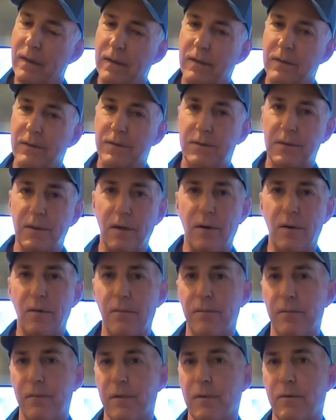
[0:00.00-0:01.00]

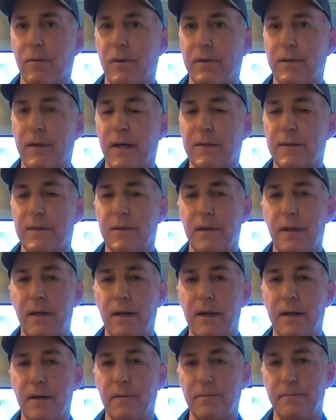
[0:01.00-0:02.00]
So with that
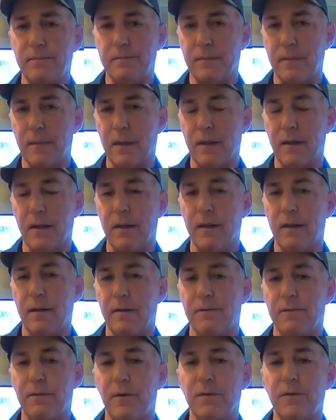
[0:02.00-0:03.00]
said,
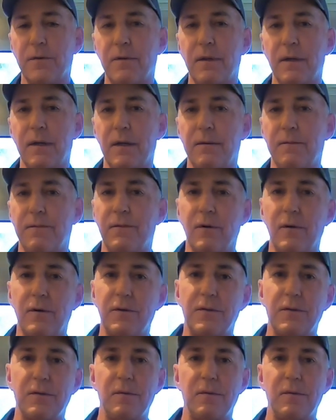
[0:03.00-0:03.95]
first thing first,